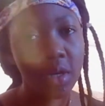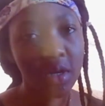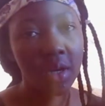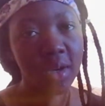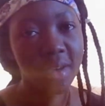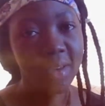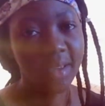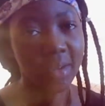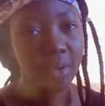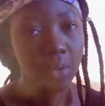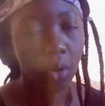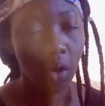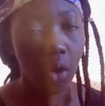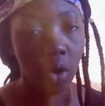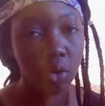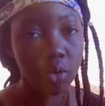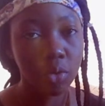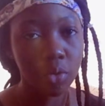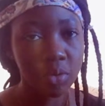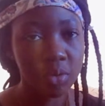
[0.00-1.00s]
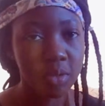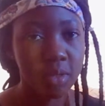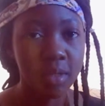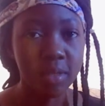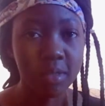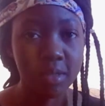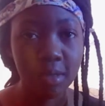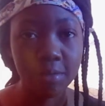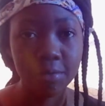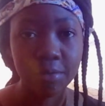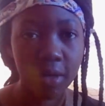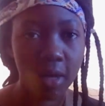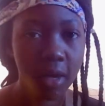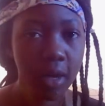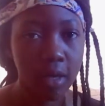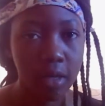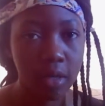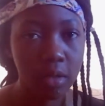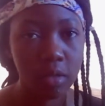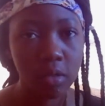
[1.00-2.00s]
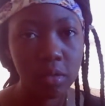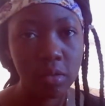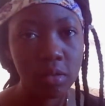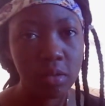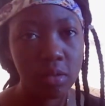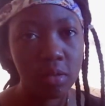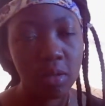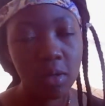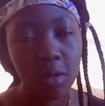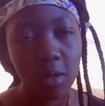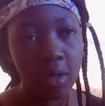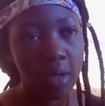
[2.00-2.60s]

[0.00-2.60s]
and all those things, avocados,